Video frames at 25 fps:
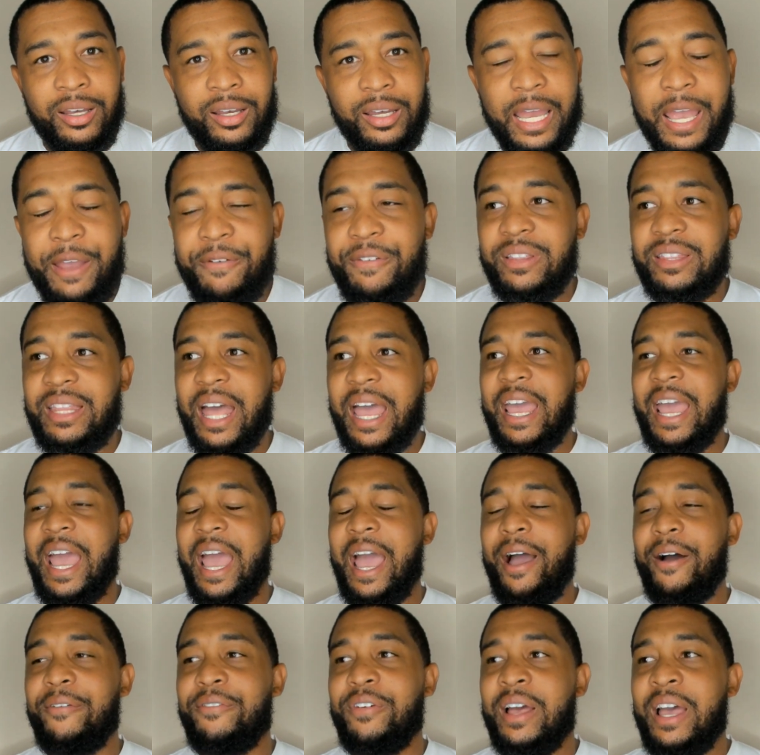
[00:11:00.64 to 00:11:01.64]
Even they
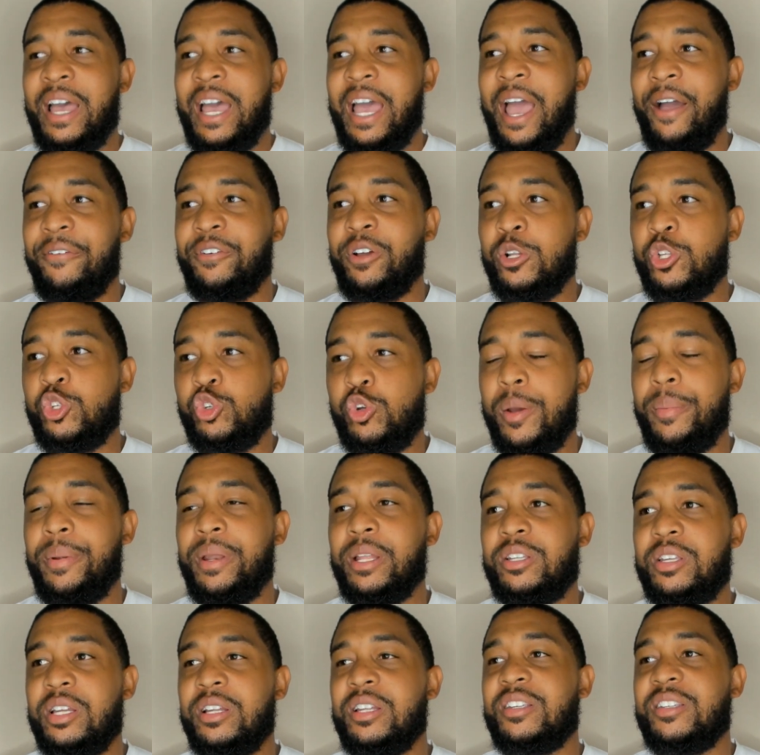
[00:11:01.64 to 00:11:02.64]
have
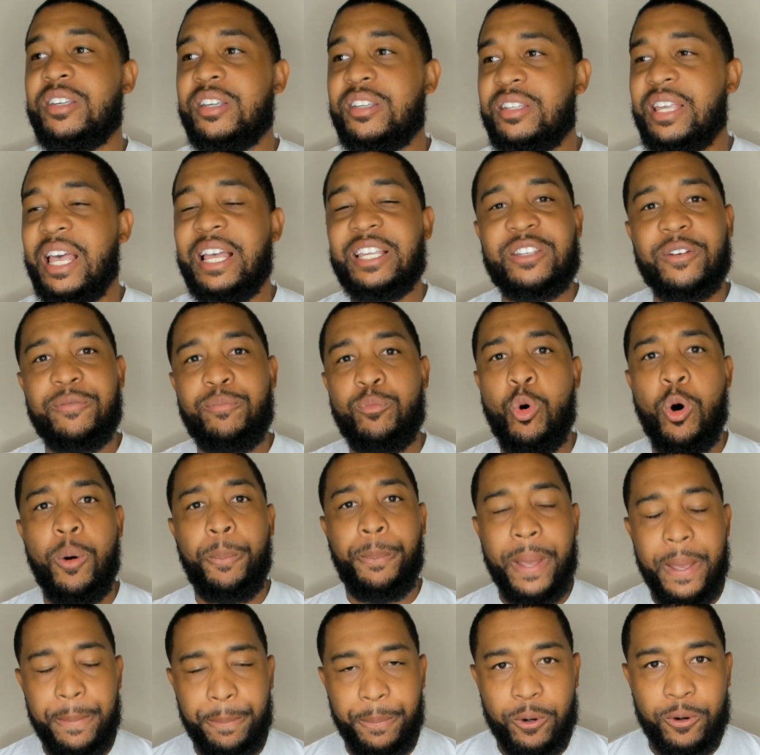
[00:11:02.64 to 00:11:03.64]
contributed to the success of more
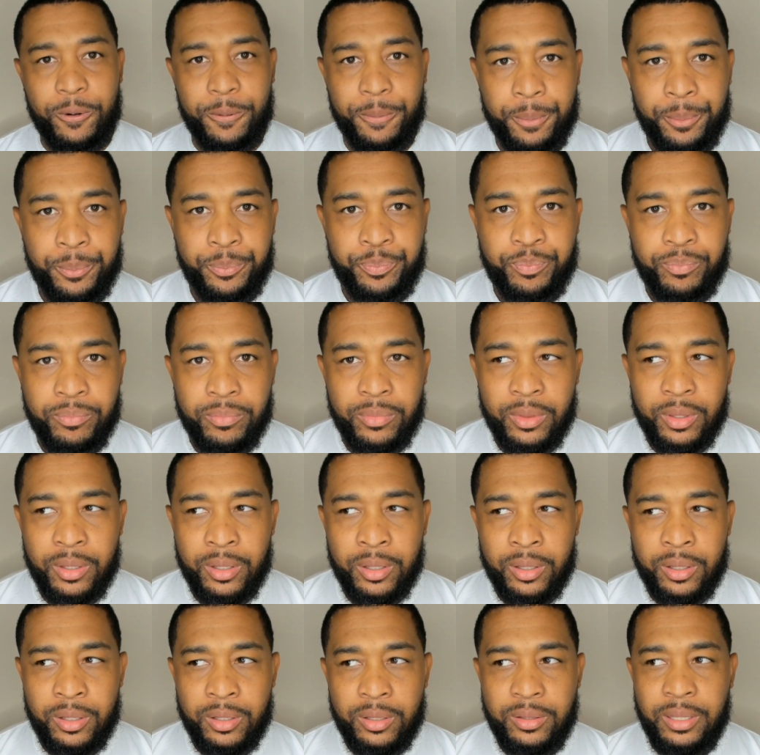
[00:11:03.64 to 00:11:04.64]
people
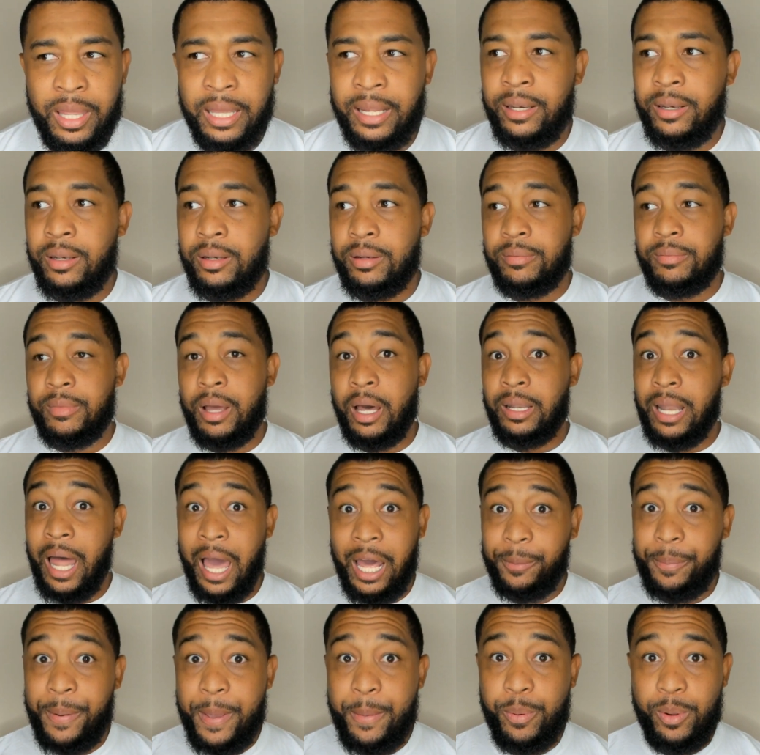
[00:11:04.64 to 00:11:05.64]
than a
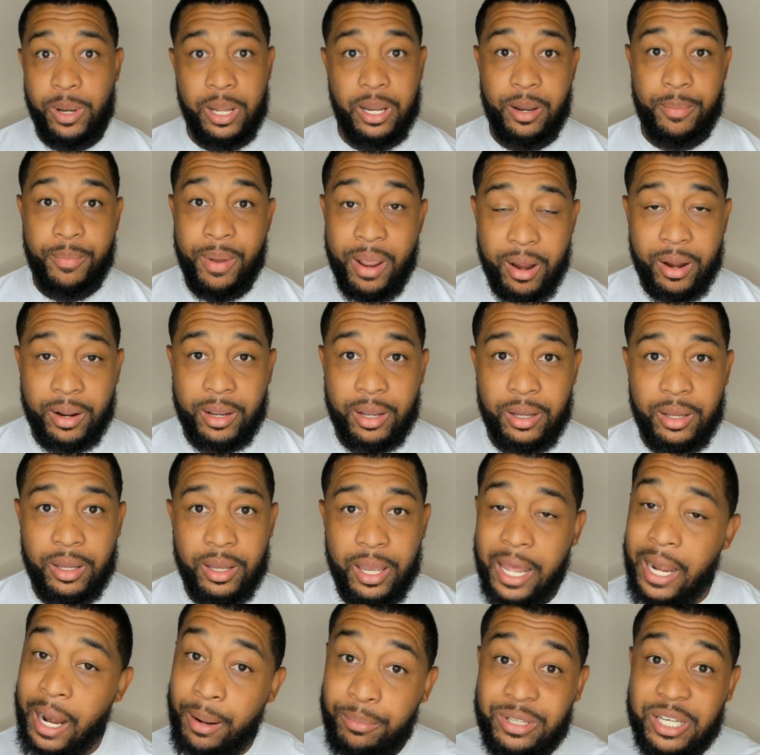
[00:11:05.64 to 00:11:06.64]
lot of people in America.
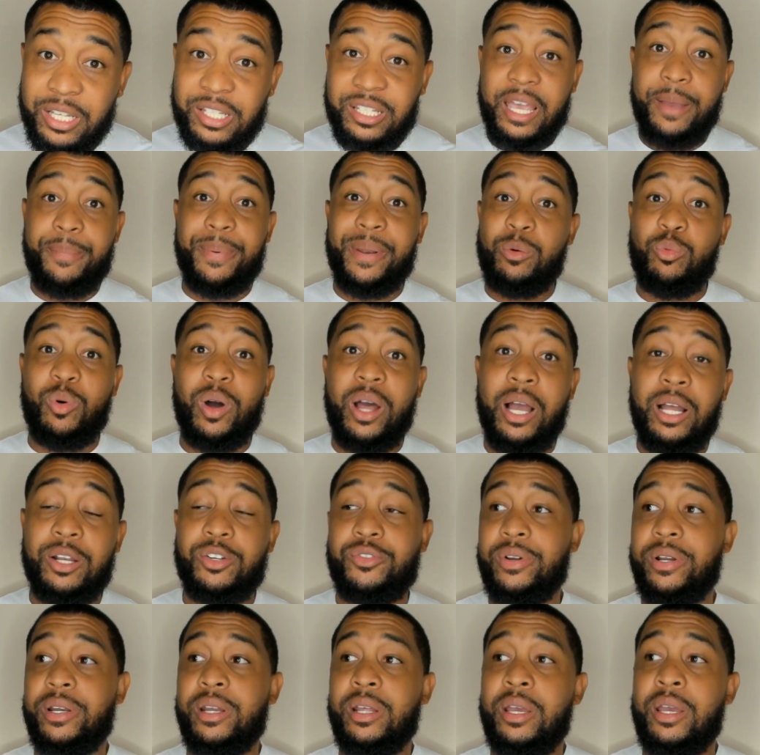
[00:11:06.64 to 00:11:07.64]
And I'm just keeping it
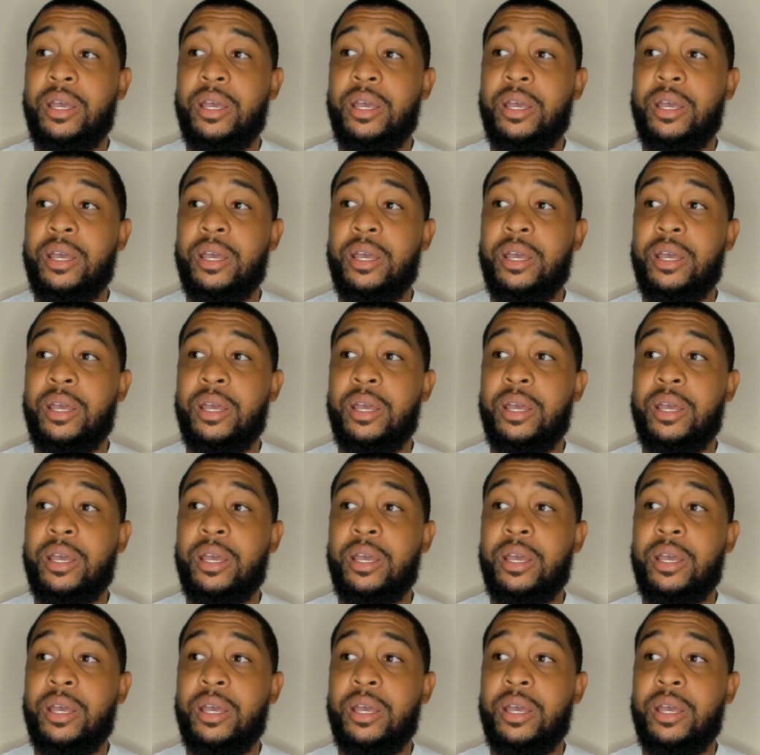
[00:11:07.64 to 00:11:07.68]
100.